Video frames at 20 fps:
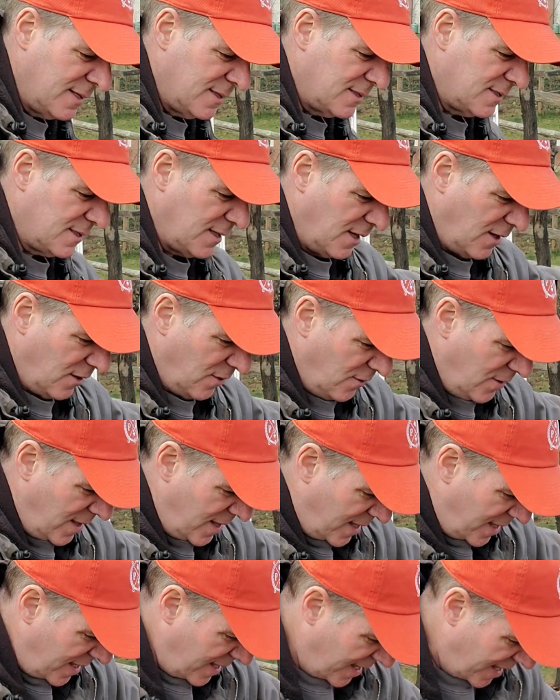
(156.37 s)
So
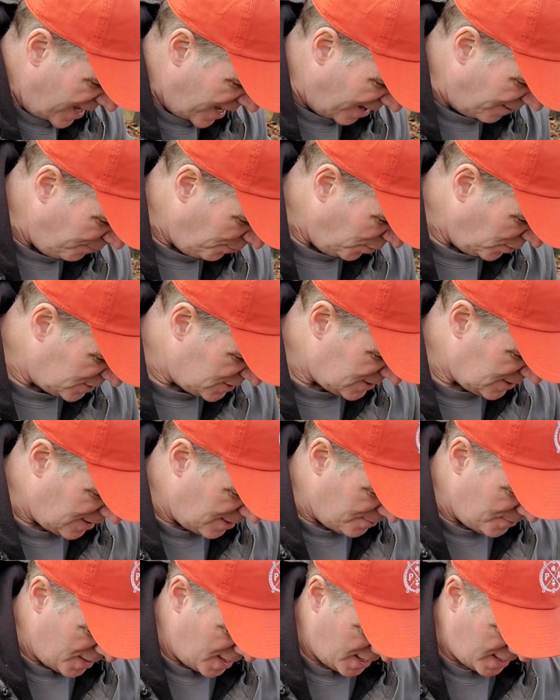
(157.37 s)
I put
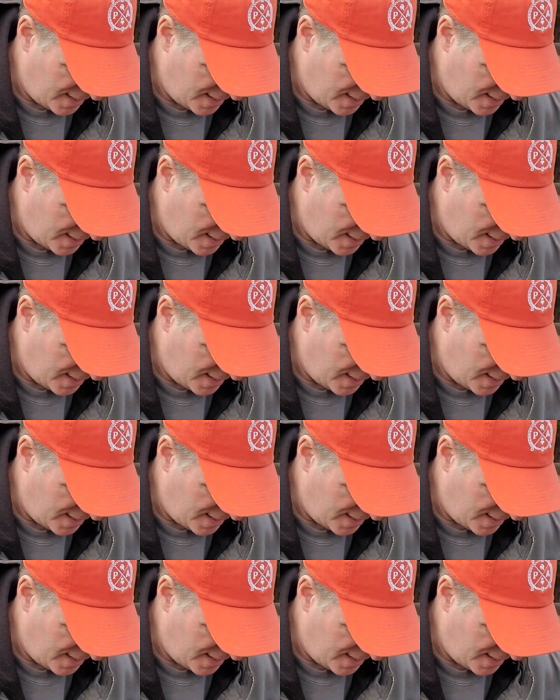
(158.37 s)
some